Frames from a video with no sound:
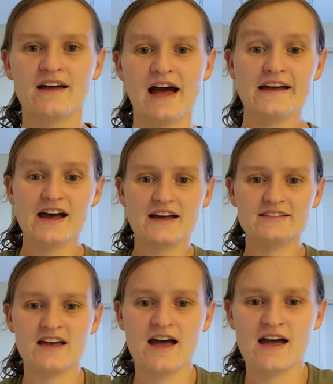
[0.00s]
Hi
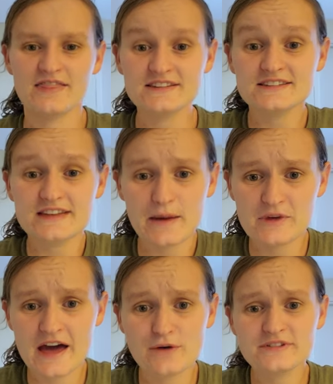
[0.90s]
guys, this is Gabby
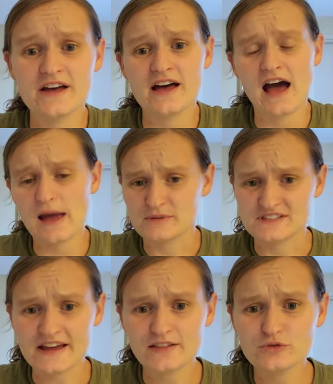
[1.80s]
Howes. I am a
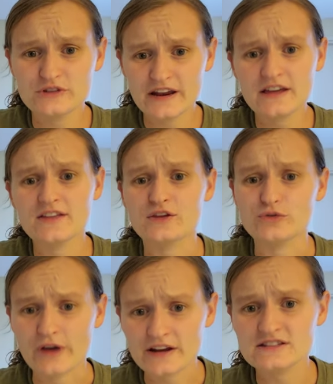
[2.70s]
second lieutenant in the
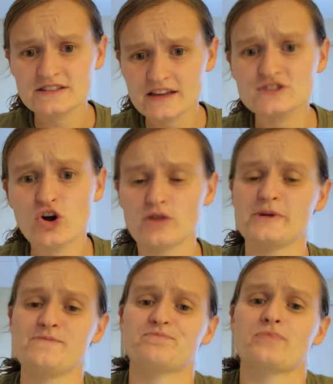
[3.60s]
United States
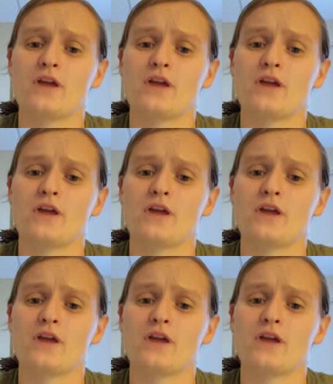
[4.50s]
Army.